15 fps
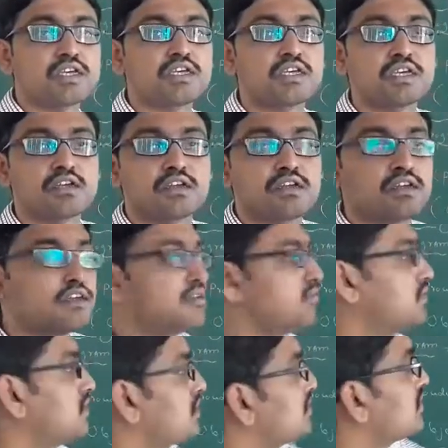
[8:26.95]

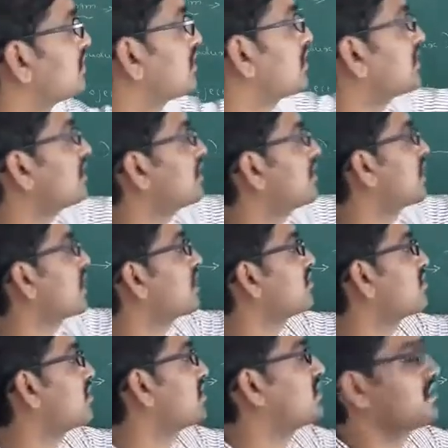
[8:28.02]
these are the data
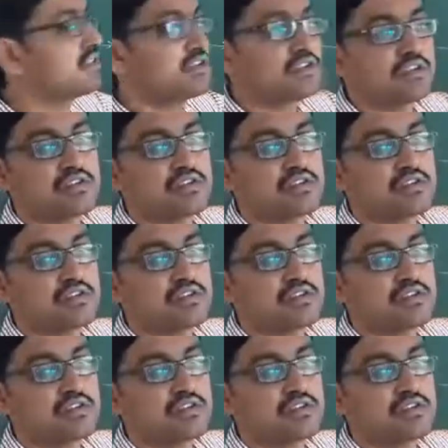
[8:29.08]
structure,